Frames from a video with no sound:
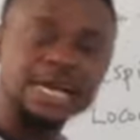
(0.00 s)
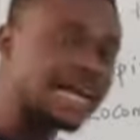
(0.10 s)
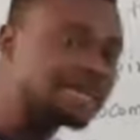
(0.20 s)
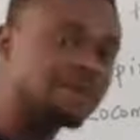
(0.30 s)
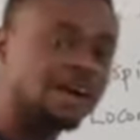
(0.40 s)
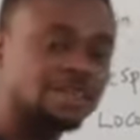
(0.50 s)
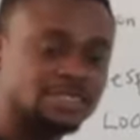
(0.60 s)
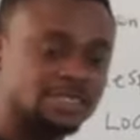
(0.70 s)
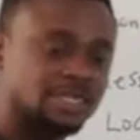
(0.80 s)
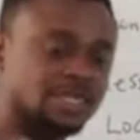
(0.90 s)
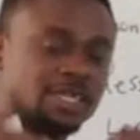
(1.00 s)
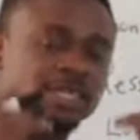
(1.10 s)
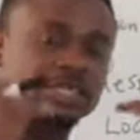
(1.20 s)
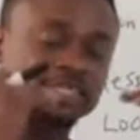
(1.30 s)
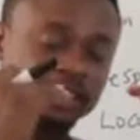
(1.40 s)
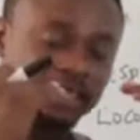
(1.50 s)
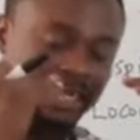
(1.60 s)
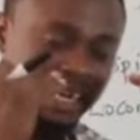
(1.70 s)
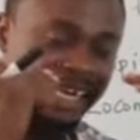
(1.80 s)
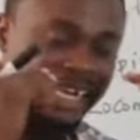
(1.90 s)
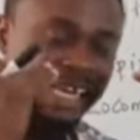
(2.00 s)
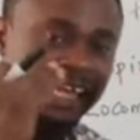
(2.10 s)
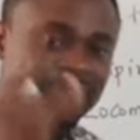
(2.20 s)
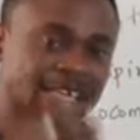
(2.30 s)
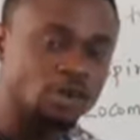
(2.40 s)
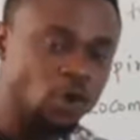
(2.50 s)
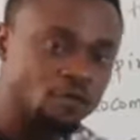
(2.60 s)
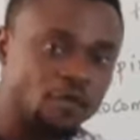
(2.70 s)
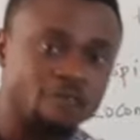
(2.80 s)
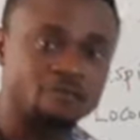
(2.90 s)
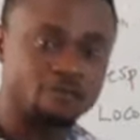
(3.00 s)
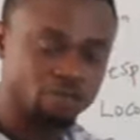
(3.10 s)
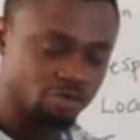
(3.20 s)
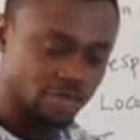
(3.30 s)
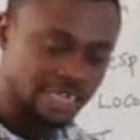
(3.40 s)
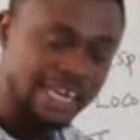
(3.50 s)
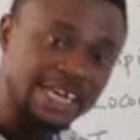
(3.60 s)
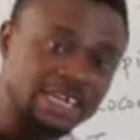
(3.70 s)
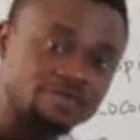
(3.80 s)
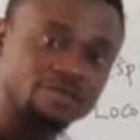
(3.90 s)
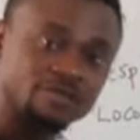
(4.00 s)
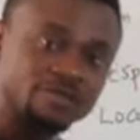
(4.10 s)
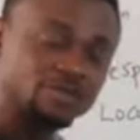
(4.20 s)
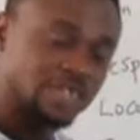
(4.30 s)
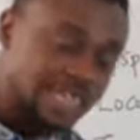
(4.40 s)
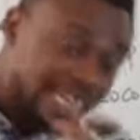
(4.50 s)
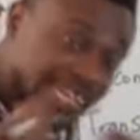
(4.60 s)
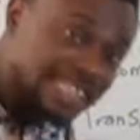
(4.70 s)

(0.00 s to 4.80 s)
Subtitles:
animals, they look for food, get the food, eat